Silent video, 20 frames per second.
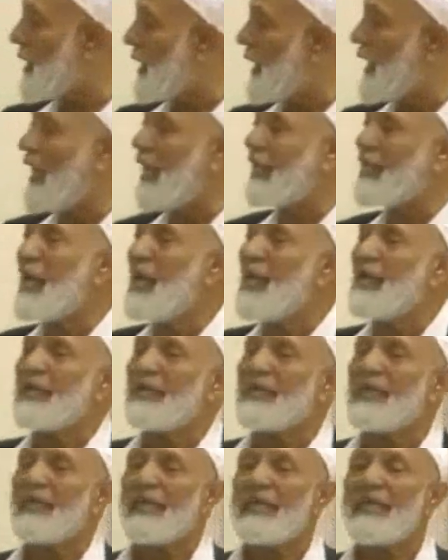you read,
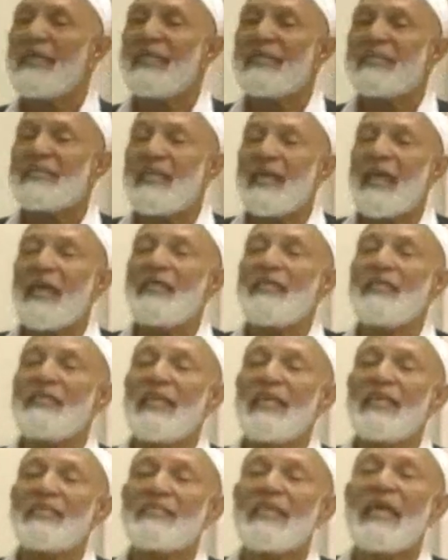
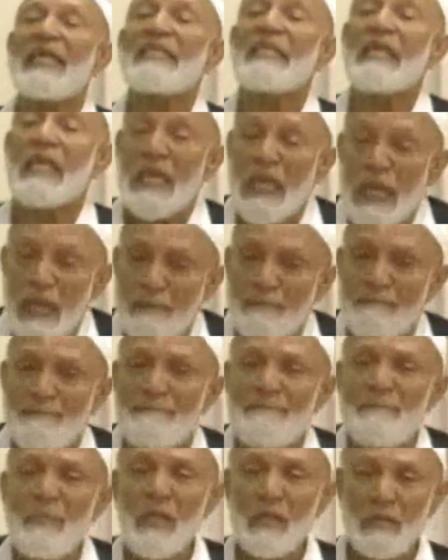they set
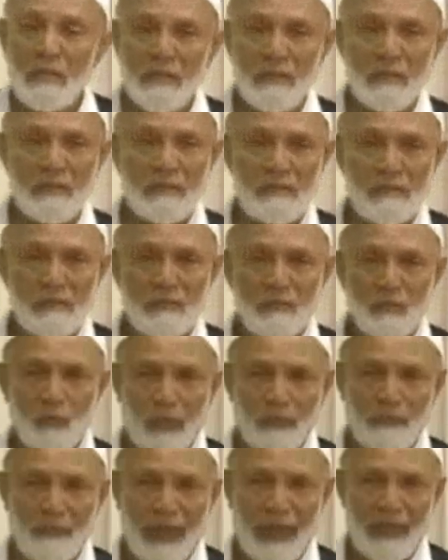him,
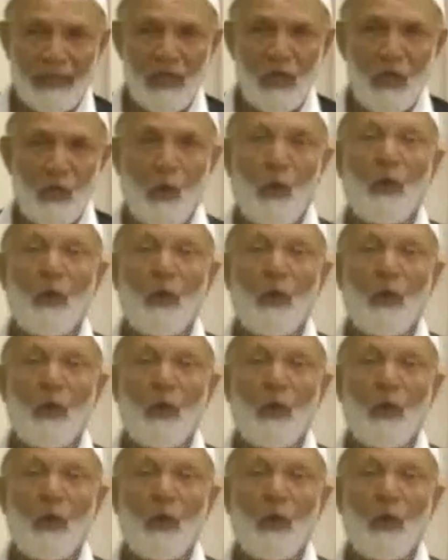one man,